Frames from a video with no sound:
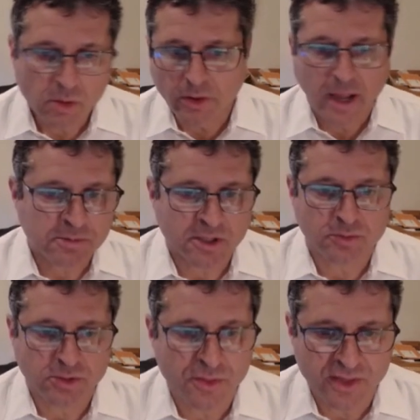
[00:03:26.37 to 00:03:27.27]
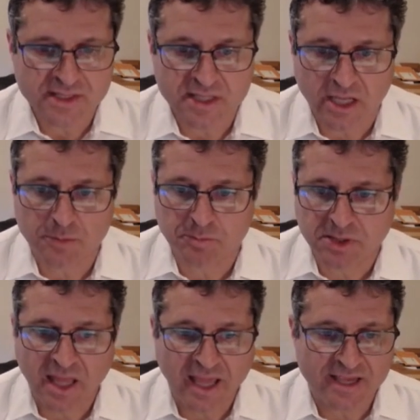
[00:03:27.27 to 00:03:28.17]
applicable to things like
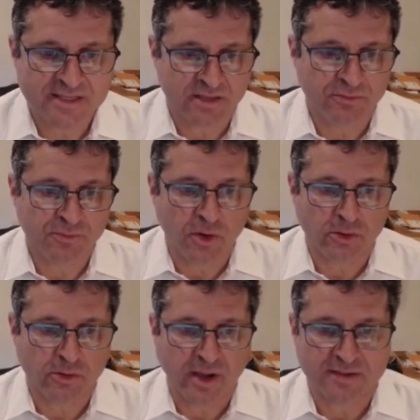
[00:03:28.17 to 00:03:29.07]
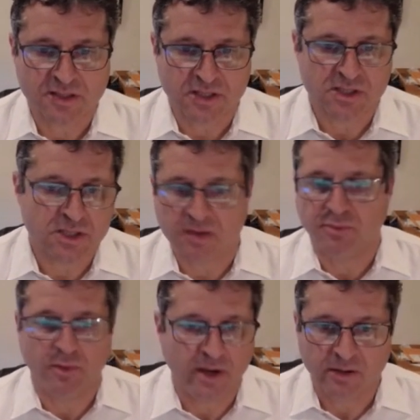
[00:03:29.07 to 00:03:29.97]
plays and photographs than
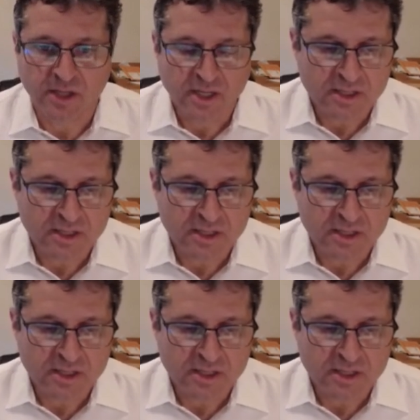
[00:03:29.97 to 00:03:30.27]
software.